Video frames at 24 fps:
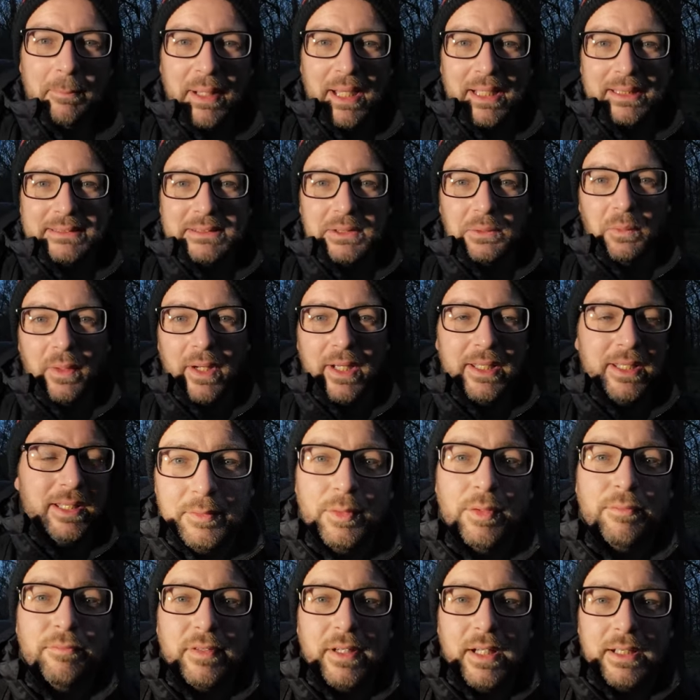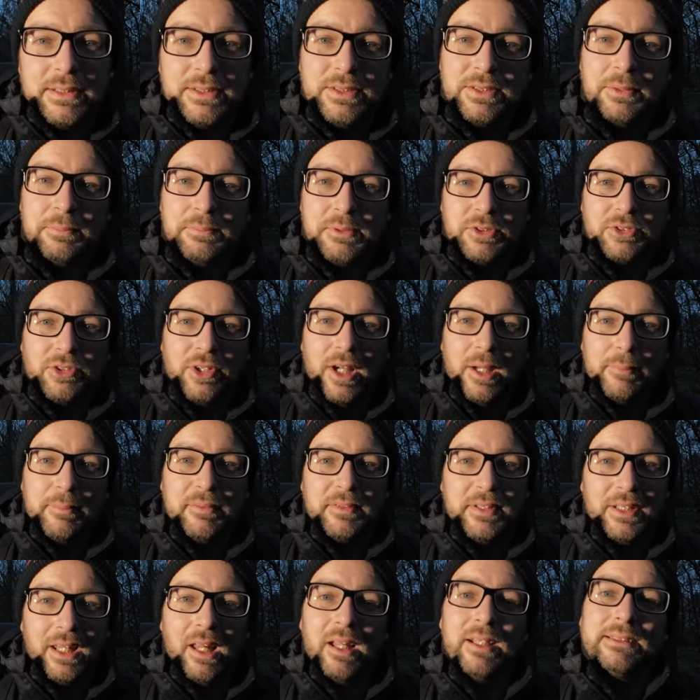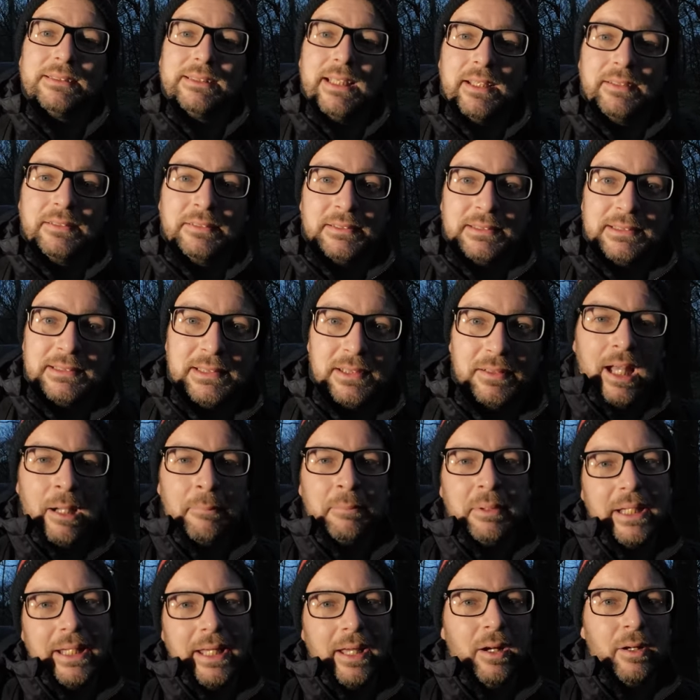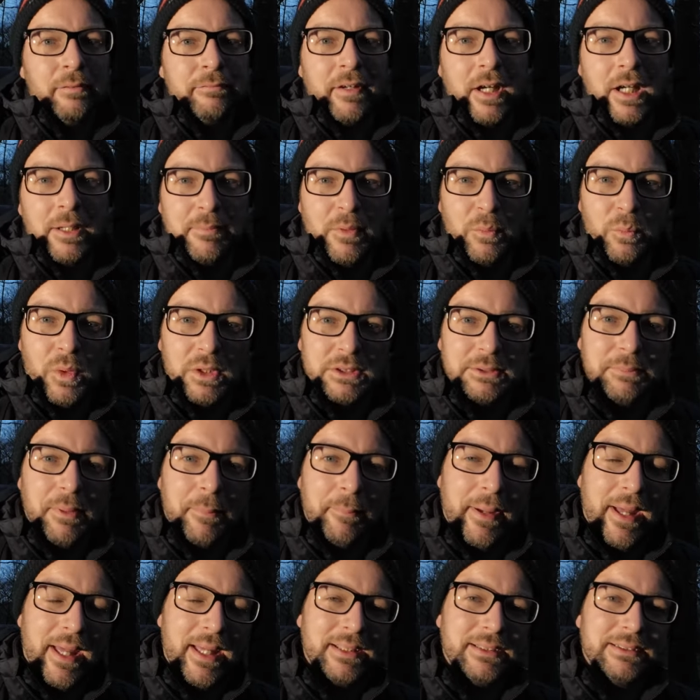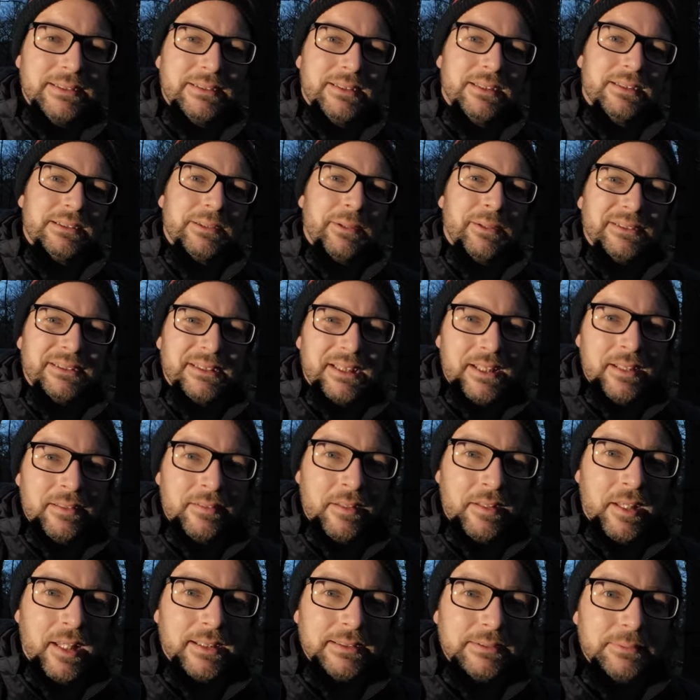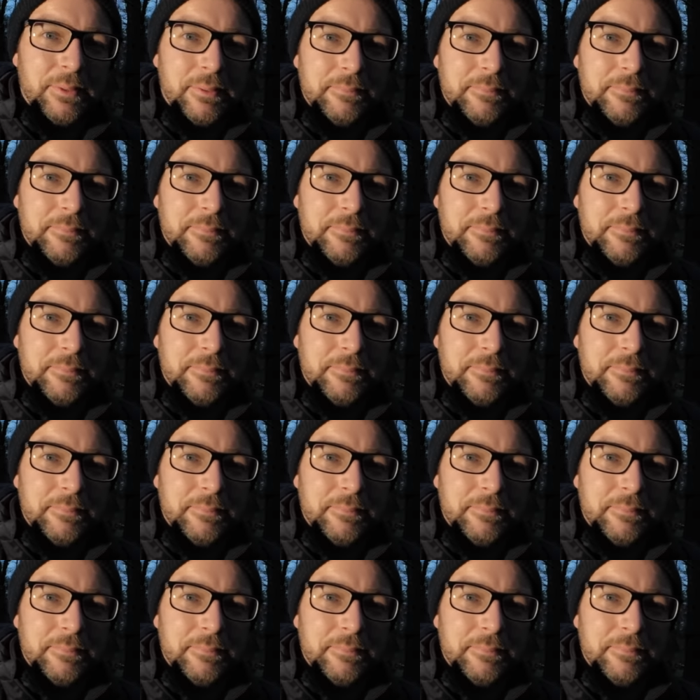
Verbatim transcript: packed away. Don't forget to subscribe if you like tents. I'm going to get off home and wash my pegs, so I'll see you in the next